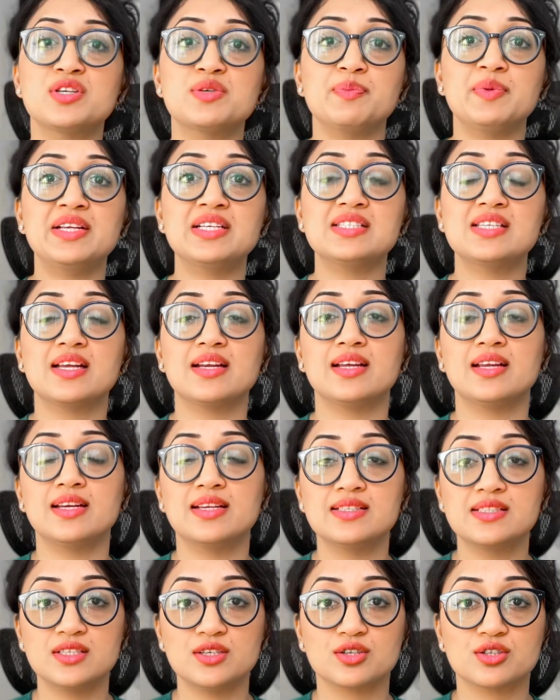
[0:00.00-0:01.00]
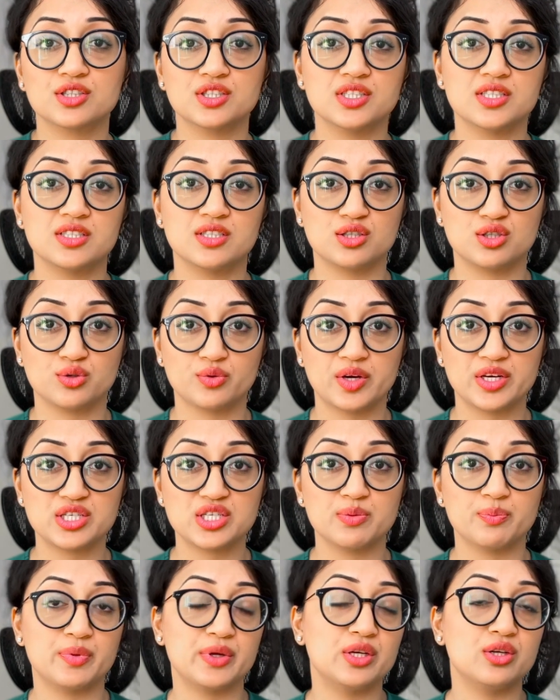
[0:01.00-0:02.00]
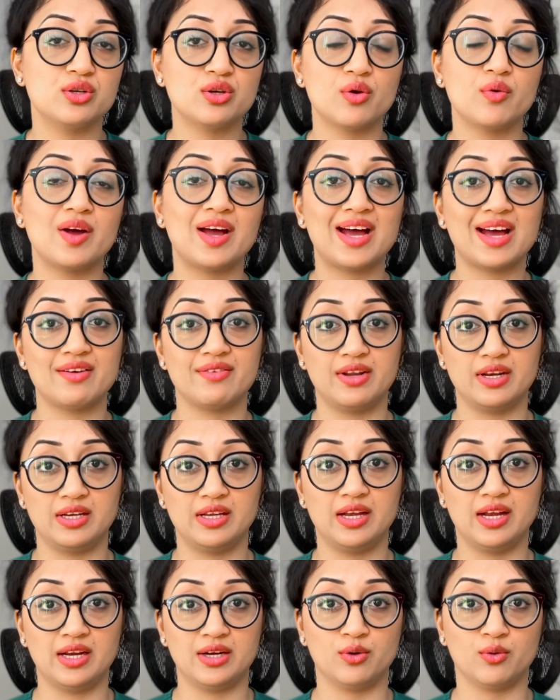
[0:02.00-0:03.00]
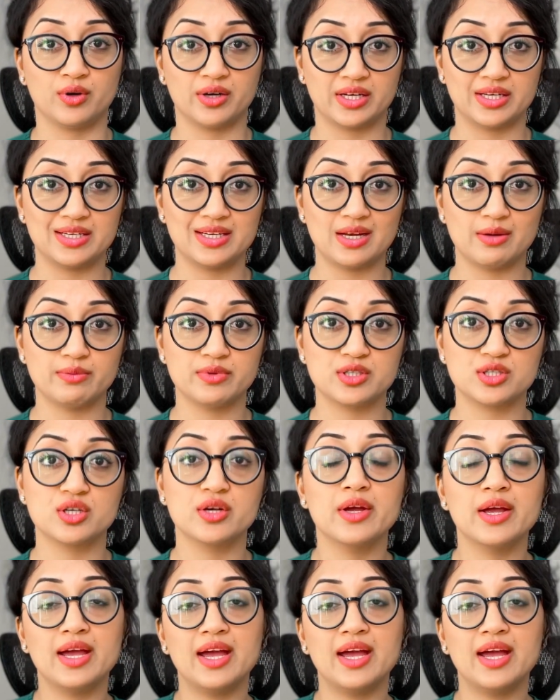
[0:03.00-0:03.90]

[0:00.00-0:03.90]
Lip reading: means that it is an urgent situation, but you don't have any end organ damage.